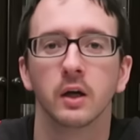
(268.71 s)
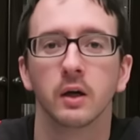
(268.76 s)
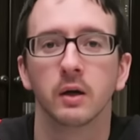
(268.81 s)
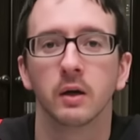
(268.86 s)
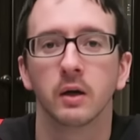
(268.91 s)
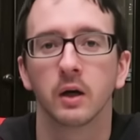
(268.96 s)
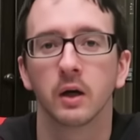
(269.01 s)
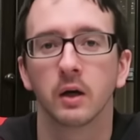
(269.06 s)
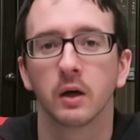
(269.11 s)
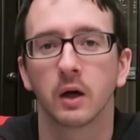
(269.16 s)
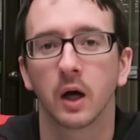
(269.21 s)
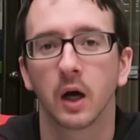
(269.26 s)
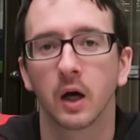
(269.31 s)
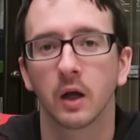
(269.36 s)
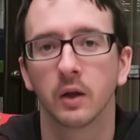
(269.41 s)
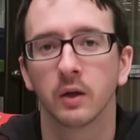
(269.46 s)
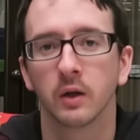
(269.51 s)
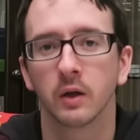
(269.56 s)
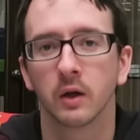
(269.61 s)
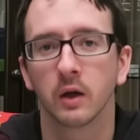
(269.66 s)
Charlie needs
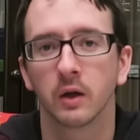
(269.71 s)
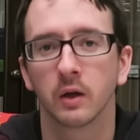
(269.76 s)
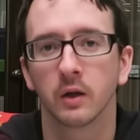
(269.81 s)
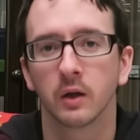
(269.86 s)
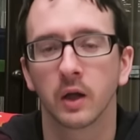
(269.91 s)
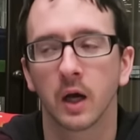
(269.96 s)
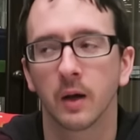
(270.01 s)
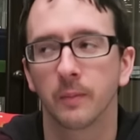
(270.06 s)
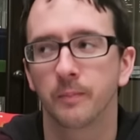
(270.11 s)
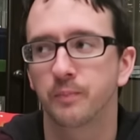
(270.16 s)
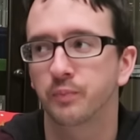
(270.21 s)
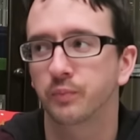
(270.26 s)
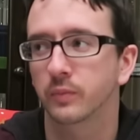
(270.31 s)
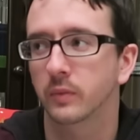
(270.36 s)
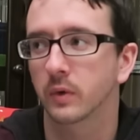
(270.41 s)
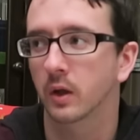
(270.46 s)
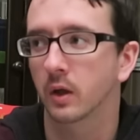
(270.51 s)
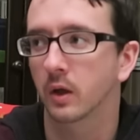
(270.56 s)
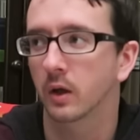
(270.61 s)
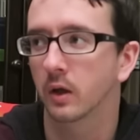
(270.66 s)
new. You should see
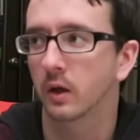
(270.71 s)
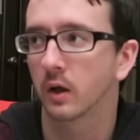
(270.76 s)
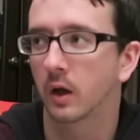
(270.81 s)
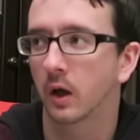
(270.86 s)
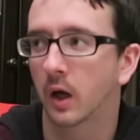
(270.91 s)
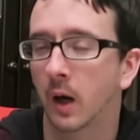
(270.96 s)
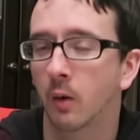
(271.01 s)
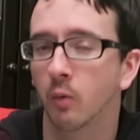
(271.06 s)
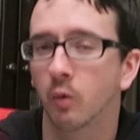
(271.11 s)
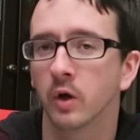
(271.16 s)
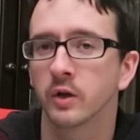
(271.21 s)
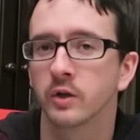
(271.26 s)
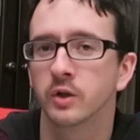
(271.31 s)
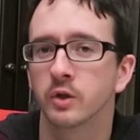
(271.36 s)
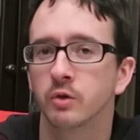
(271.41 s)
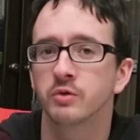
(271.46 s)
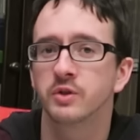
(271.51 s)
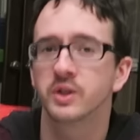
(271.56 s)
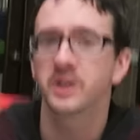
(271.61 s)
what I bought you. I want new